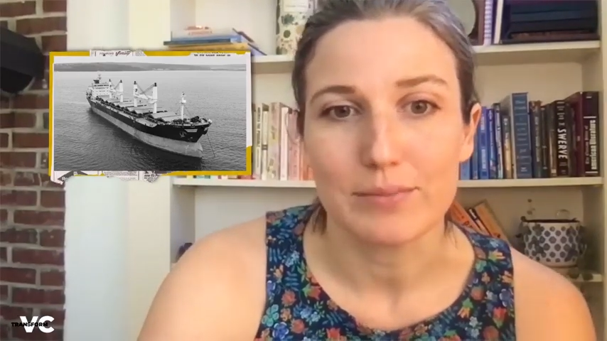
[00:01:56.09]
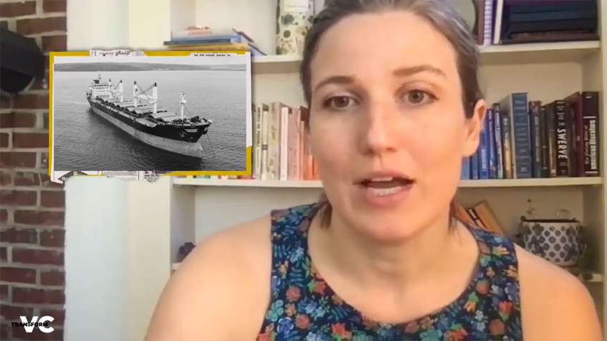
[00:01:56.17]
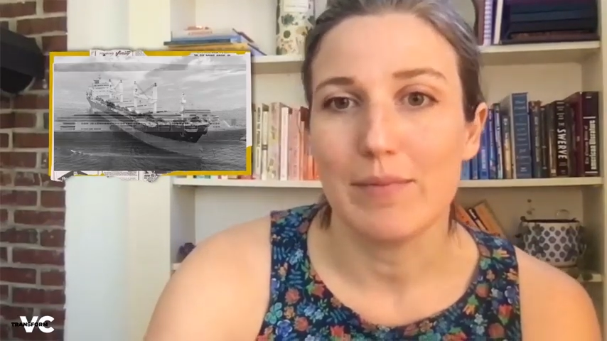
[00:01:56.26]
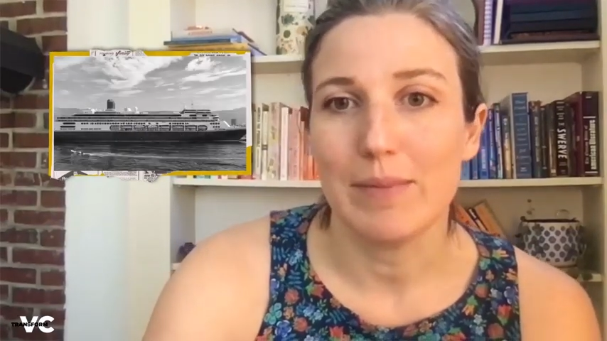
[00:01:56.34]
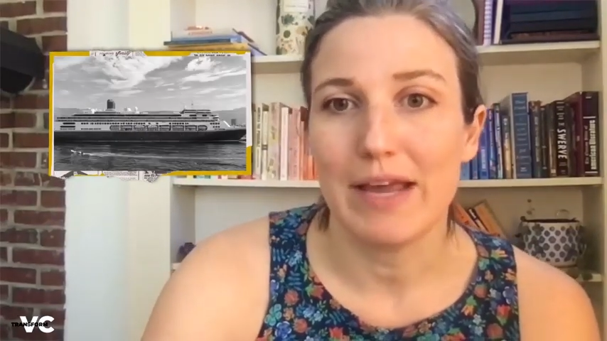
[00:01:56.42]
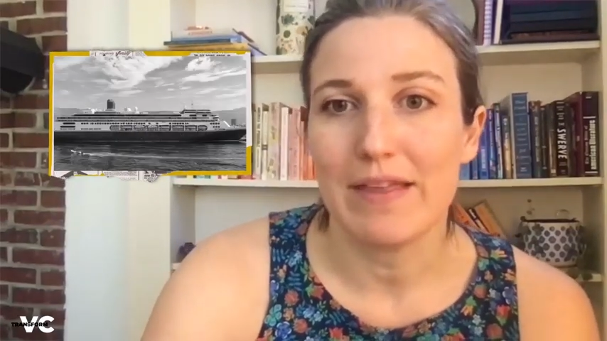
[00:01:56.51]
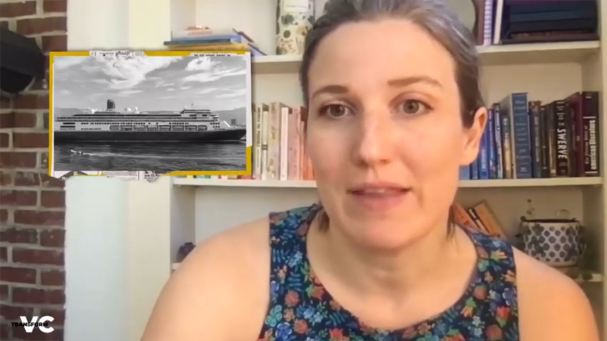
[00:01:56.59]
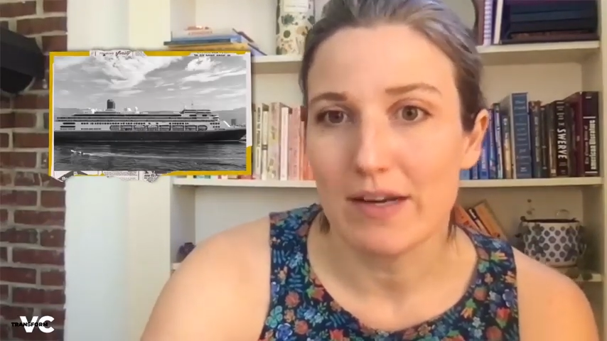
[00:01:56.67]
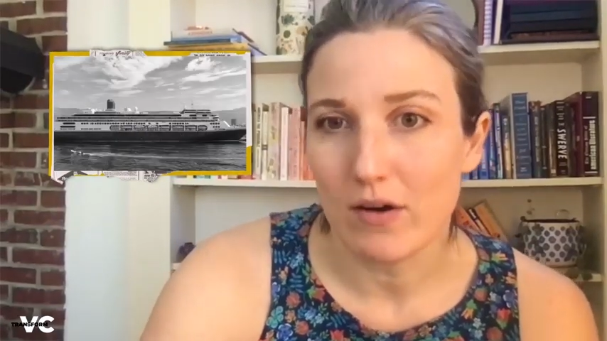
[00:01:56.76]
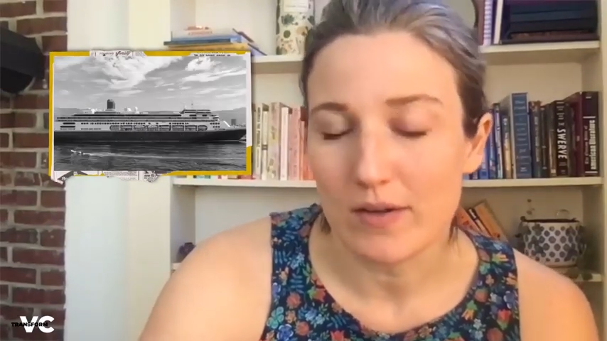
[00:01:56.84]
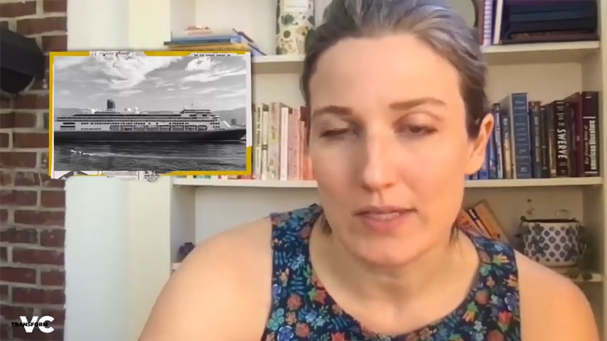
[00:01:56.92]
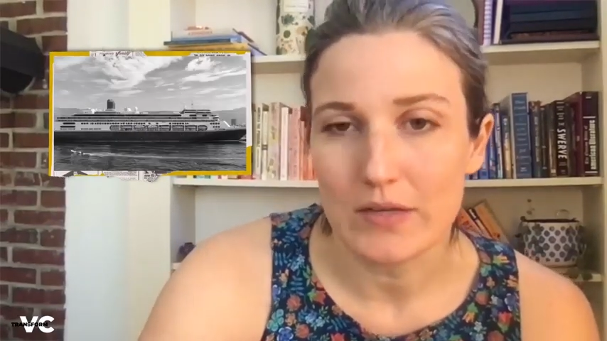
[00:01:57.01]
And then
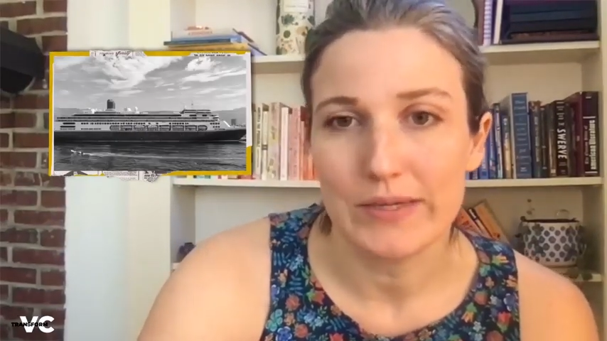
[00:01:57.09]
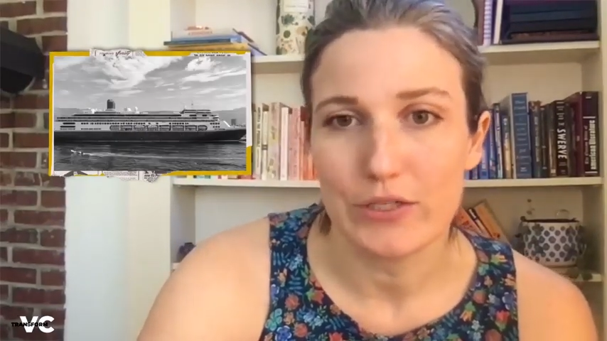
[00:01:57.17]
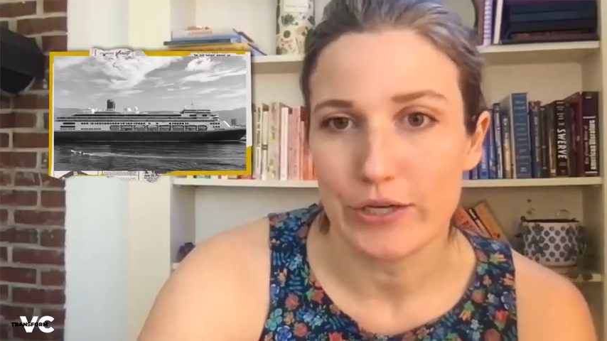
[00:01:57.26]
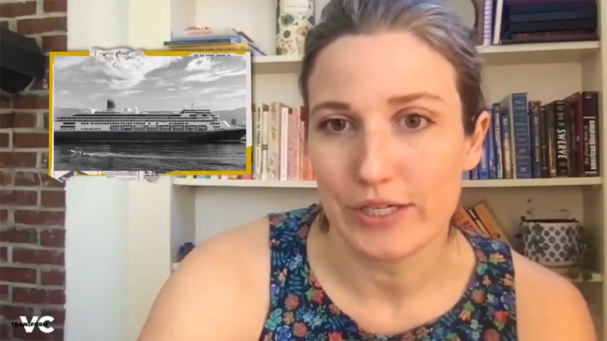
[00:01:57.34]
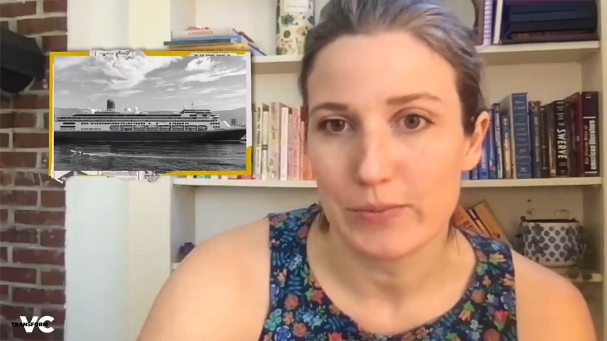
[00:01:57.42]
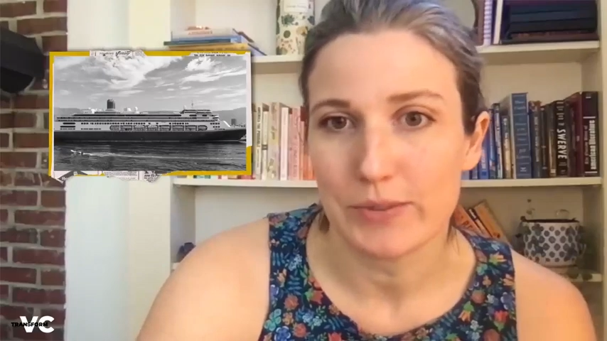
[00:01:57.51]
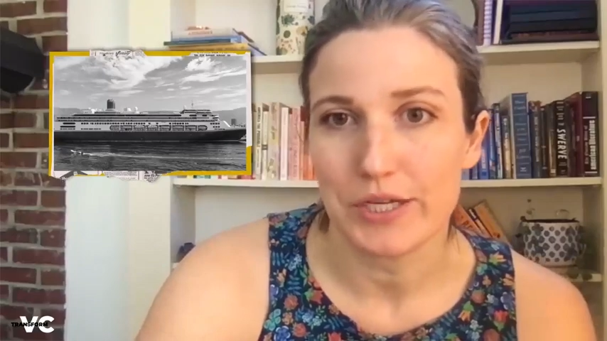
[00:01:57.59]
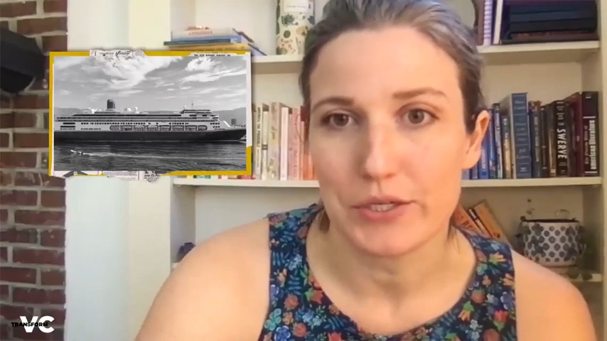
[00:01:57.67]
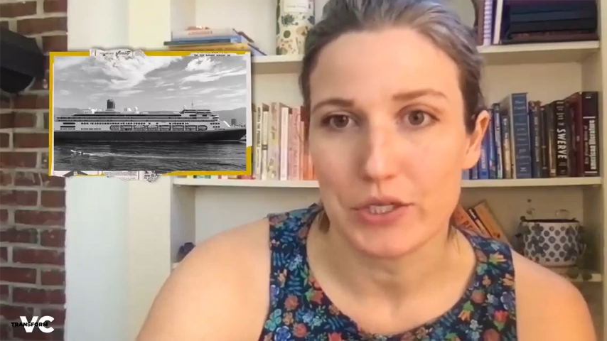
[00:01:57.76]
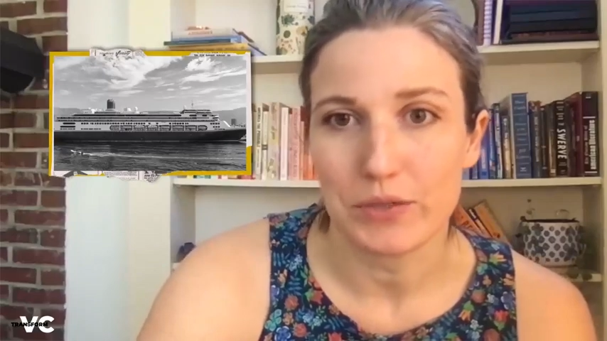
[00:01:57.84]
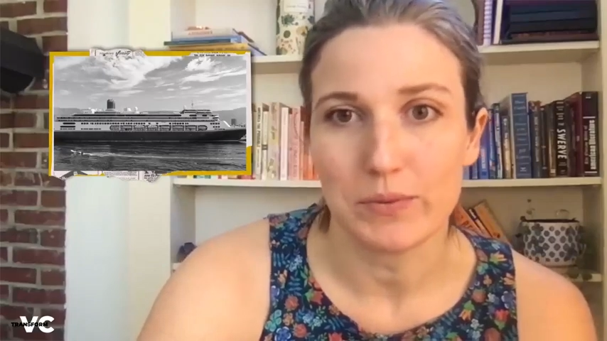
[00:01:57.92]
also in transportation,